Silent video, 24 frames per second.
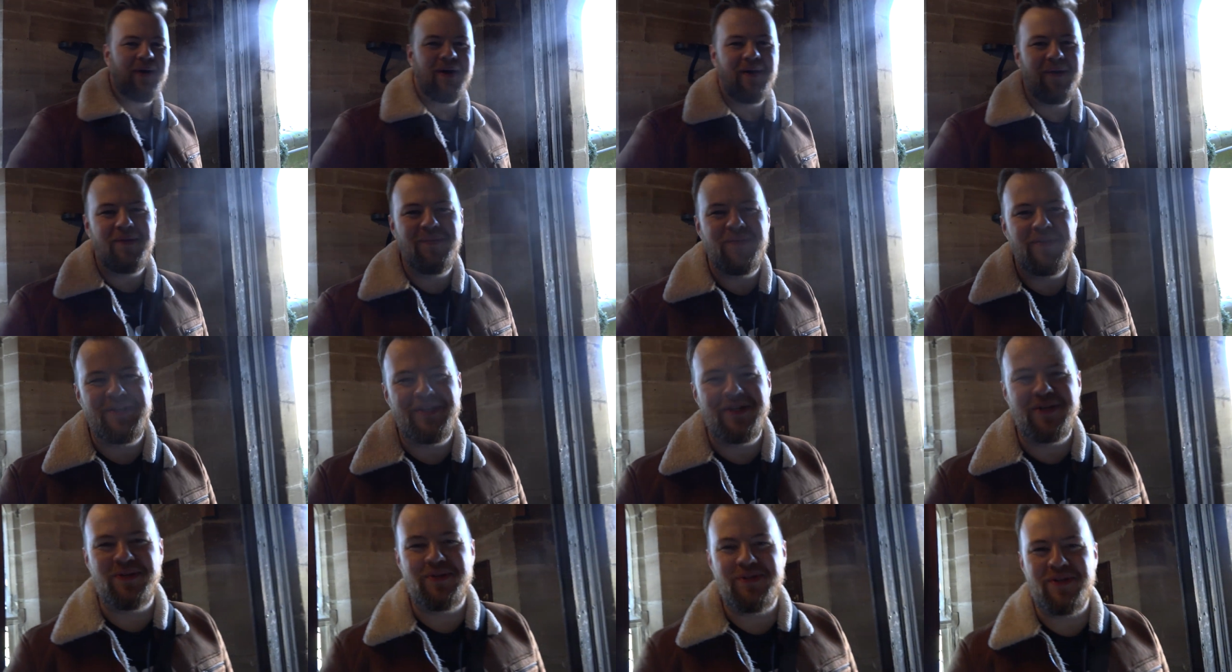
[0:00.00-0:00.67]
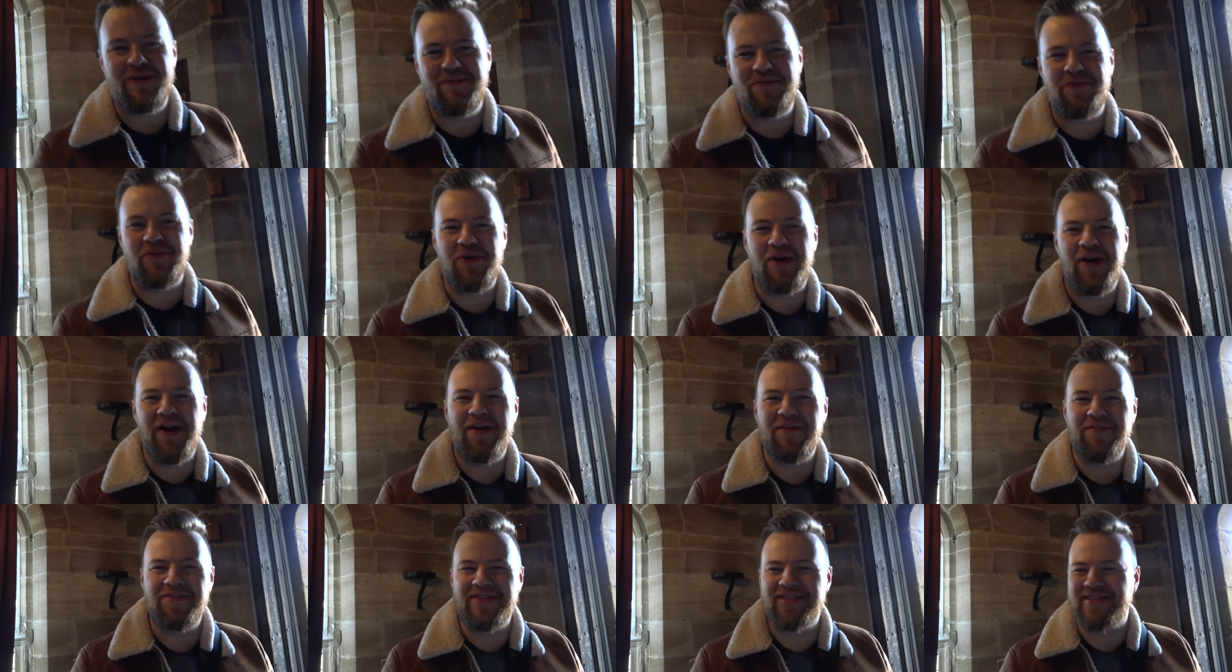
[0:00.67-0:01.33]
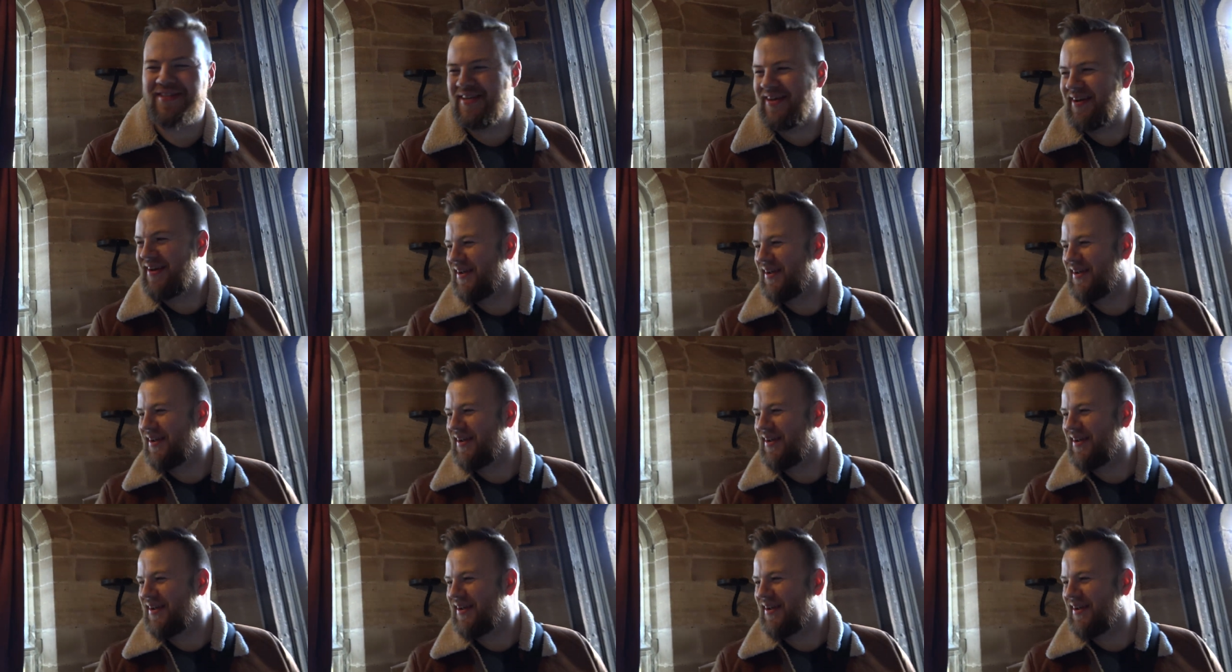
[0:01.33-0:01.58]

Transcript: Well, the children have arrived, so.